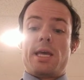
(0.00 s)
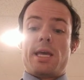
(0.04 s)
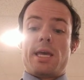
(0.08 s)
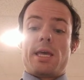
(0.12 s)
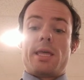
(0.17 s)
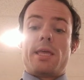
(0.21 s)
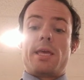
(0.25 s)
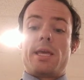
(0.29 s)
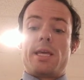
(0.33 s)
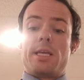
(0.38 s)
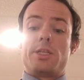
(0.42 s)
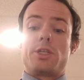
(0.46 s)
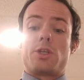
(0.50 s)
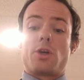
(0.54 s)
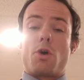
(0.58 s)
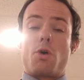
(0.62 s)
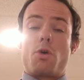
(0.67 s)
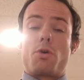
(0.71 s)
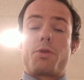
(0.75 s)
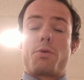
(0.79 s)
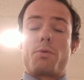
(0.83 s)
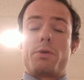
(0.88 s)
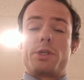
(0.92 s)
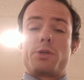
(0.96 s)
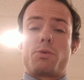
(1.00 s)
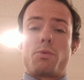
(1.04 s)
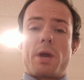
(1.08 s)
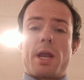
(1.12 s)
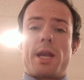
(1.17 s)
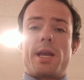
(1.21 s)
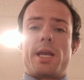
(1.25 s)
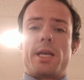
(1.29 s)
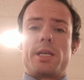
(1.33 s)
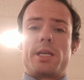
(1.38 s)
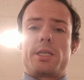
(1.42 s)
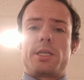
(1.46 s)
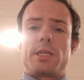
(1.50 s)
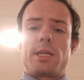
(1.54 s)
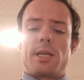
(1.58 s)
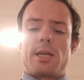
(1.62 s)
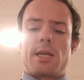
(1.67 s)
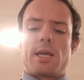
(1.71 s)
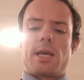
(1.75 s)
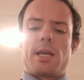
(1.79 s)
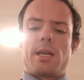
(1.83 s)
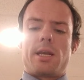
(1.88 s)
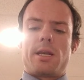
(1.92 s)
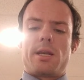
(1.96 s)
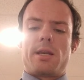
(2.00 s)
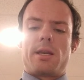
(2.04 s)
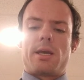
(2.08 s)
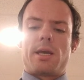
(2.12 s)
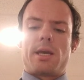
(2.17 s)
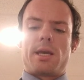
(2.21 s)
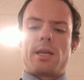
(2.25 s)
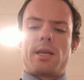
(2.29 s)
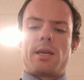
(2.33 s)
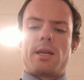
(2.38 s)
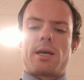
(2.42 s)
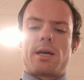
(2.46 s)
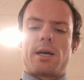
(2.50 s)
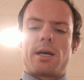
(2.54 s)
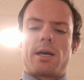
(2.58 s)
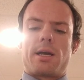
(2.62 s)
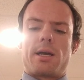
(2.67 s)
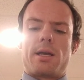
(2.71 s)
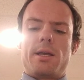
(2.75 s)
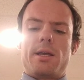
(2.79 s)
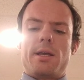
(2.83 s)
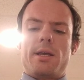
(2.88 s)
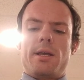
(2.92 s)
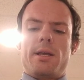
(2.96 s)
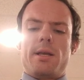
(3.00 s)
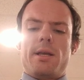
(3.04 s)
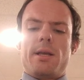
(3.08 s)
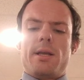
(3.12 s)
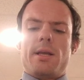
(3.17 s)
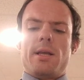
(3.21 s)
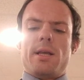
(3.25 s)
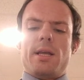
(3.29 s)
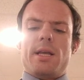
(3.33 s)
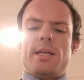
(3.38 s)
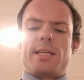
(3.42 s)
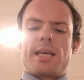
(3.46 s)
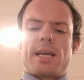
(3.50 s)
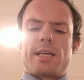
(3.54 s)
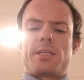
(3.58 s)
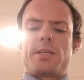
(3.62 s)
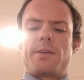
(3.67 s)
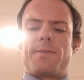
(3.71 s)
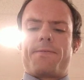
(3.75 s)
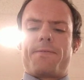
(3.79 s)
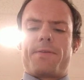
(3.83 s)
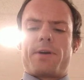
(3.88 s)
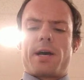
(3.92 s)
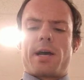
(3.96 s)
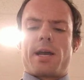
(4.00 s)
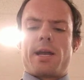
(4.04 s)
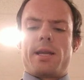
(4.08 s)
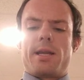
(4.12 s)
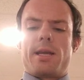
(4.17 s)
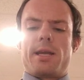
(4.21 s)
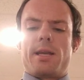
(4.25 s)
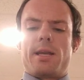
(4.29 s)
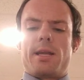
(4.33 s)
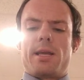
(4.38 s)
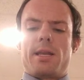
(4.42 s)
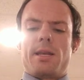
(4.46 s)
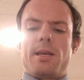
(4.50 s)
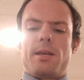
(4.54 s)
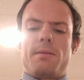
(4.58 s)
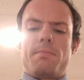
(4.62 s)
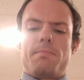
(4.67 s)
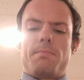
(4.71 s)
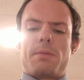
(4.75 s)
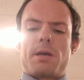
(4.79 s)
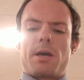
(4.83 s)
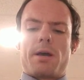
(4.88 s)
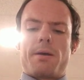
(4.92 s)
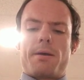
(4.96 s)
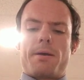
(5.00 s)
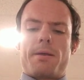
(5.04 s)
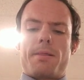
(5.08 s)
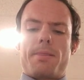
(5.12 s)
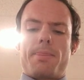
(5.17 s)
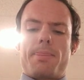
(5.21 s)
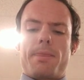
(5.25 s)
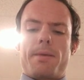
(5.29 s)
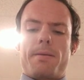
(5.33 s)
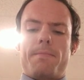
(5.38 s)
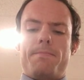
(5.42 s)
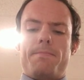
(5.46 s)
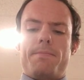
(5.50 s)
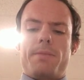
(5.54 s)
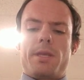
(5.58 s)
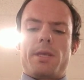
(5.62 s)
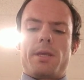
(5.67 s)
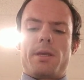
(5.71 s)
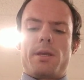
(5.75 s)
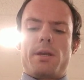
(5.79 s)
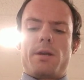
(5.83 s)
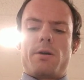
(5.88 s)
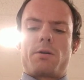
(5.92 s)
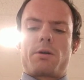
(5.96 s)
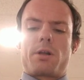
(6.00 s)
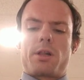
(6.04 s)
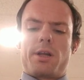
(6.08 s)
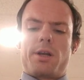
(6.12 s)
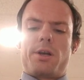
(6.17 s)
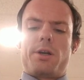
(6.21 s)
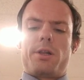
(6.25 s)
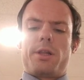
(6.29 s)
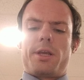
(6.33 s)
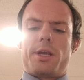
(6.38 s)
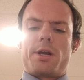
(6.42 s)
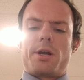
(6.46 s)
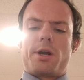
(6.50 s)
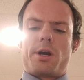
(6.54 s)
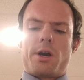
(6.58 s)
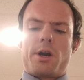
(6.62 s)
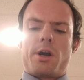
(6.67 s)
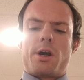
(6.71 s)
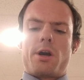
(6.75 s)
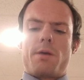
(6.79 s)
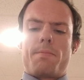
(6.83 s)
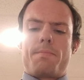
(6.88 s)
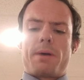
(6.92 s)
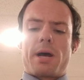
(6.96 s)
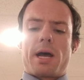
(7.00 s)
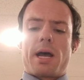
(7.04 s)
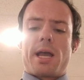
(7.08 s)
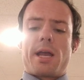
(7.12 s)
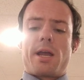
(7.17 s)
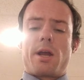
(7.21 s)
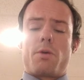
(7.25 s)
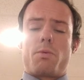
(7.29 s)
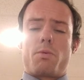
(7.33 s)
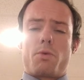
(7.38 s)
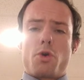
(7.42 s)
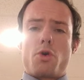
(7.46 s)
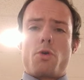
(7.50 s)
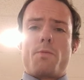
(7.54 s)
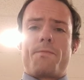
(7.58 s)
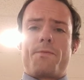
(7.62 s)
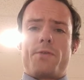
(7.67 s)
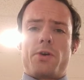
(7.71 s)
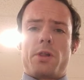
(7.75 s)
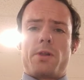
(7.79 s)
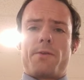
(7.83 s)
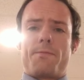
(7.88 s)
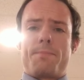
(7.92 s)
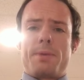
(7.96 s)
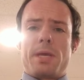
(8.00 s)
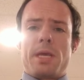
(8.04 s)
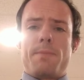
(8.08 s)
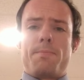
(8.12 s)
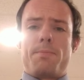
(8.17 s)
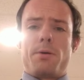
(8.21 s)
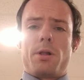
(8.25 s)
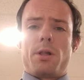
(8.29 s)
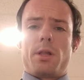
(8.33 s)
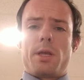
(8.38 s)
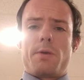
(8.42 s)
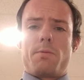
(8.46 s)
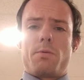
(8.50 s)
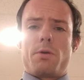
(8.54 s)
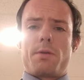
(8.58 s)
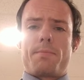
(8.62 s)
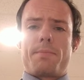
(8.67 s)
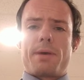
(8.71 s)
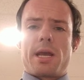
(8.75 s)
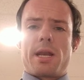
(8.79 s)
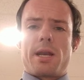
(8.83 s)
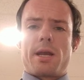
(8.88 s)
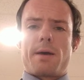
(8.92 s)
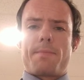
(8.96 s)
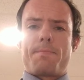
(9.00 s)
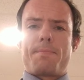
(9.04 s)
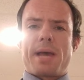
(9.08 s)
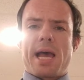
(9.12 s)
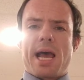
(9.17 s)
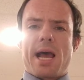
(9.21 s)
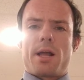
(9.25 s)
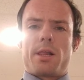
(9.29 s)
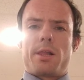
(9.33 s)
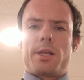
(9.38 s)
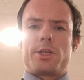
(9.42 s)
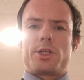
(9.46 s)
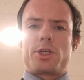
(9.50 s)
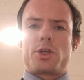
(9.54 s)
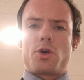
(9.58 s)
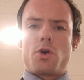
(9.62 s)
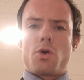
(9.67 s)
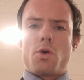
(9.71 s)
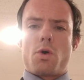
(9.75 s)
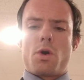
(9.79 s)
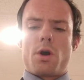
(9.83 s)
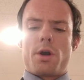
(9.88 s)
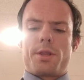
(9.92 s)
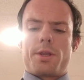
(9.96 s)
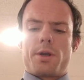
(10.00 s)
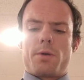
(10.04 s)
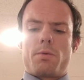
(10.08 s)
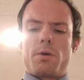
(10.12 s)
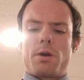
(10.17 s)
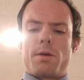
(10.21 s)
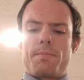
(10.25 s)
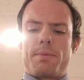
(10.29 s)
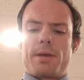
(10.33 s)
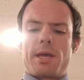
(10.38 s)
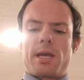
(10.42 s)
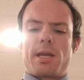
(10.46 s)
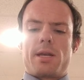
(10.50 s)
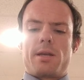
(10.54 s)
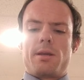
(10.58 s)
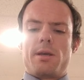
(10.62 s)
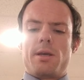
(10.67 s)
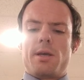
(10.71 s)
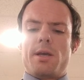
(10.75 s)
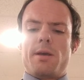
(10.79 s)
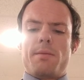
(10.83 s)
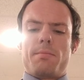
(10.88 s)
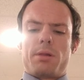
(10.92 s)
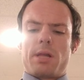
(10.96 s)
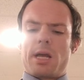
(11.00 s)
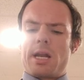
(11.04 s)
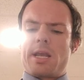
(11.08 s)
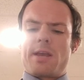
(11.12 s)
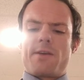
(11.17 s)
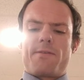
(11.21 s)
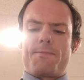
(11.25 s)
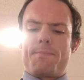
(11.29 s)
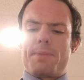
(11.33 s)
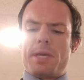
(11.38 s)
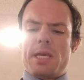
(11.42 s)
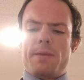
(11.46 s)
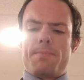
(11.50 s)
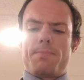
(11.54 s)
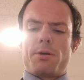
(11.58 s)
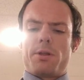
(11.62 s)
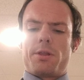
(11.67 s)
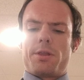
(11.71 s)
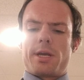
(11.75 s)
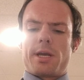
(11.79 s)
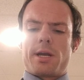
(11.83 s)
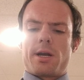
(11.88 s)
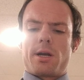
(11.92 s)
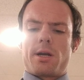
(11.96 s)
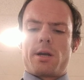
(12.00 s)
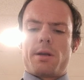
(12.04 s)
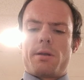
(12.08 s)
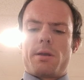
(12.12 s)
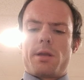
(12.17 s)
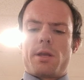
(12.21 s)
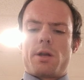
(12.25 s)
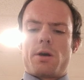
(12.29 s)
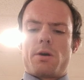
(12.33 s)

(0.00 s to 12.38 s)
His oath was witnessed and testified and clearly heard by a room full of people. He would have been a palace court. There would have been plenty of people there.